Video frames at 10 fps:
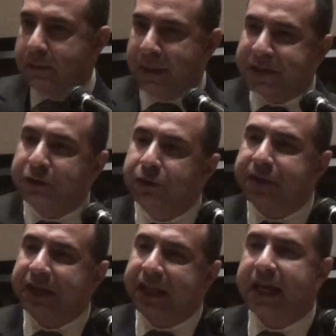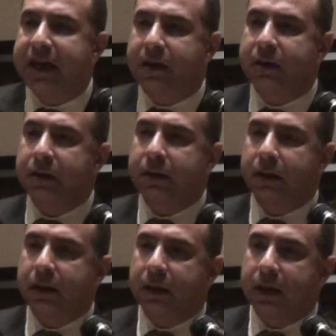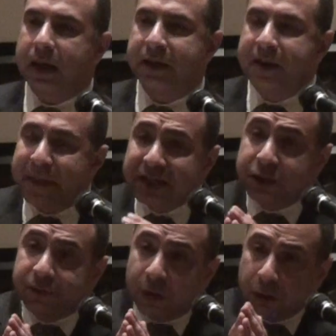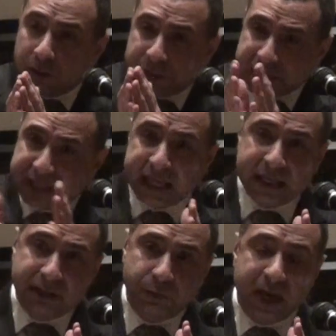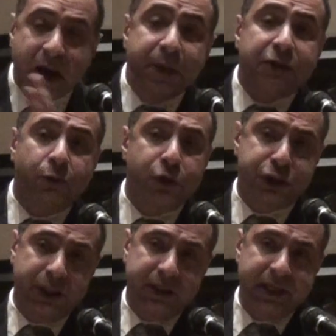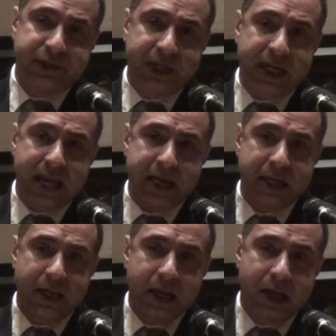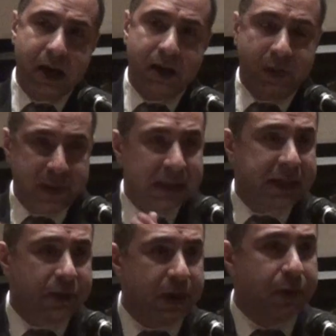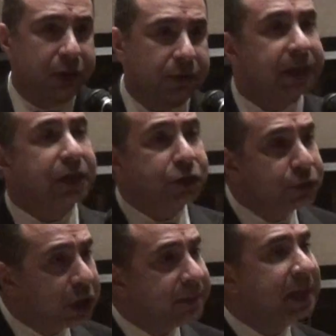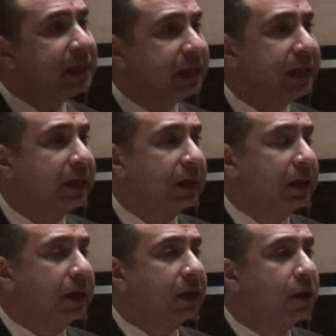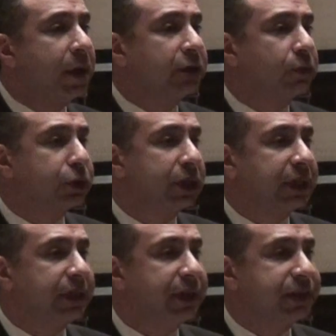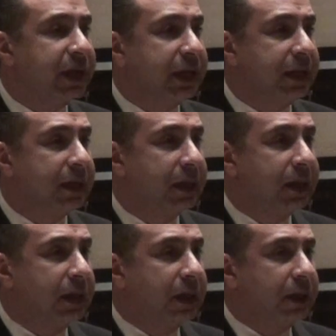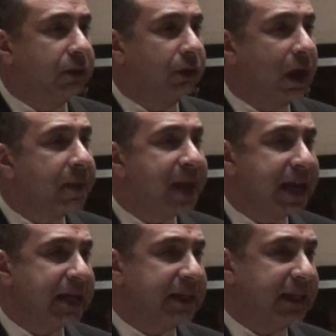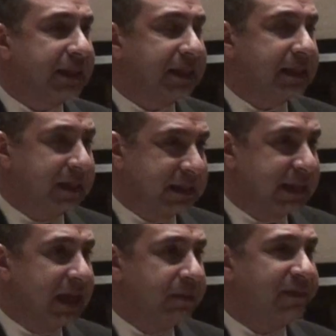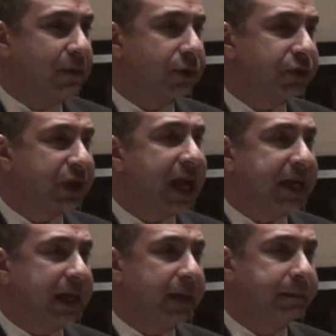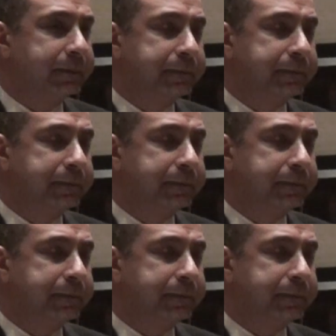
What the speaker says: But the truth that here, in the midst of all of these deals, when I went to Washington, D.C., and we went and we worked with the Jewish community, going to Washington, D.C., to lobby against this deal before signing,